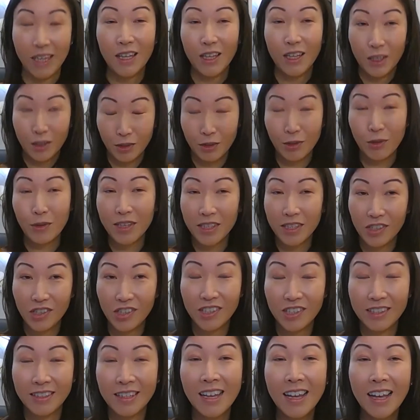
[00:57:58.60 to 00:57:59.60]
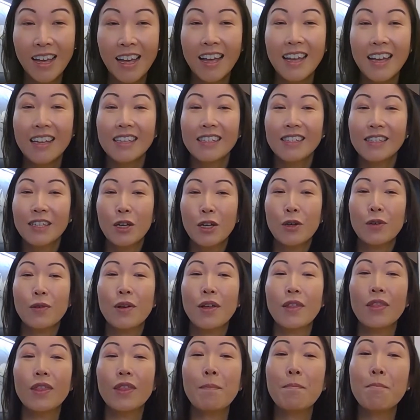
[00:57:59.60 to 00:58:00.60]
Good question. So,
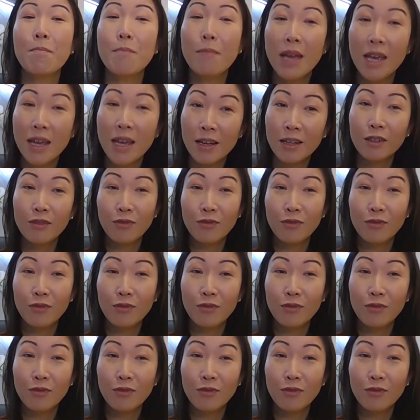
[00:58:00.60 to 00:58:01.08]
the male